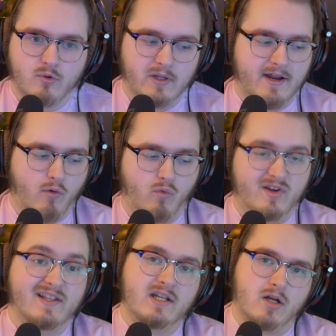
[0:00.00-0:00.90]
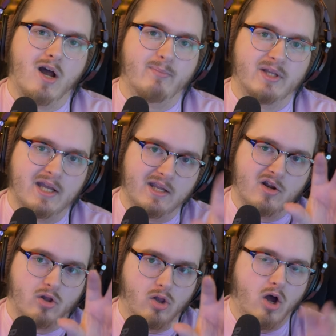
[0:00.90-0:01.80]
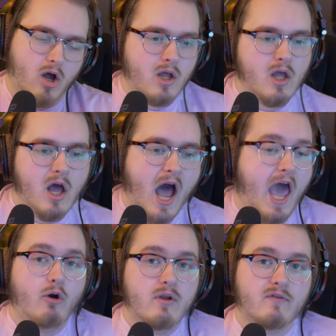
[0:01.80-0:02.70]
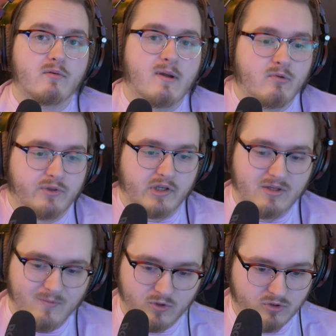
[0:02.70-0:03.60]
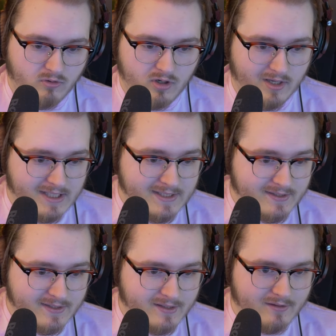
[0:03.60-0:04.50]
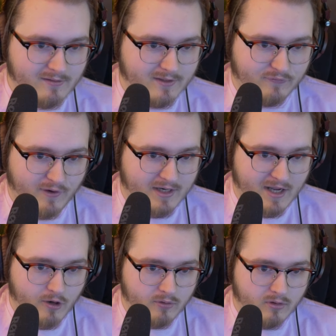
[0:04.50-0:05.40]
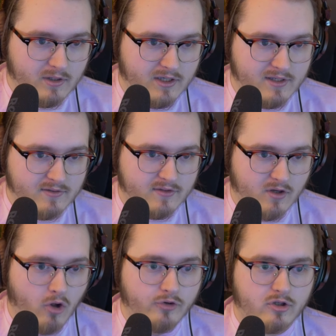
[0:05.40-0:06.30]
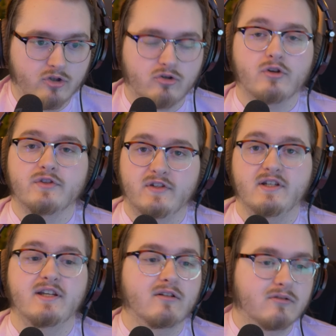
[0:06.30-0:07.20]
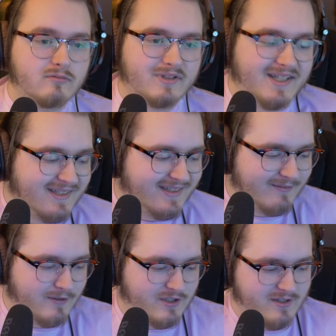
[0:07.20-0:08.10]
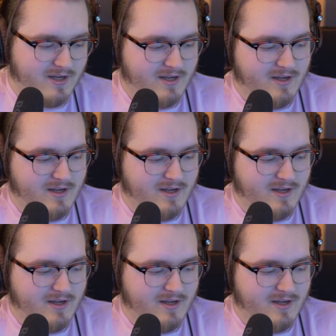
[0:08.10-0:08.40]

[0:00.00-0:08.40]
or like a really complicated claw. I don't even remember what the keyboard shortcut is. Let's find out. It is Alt Control C, which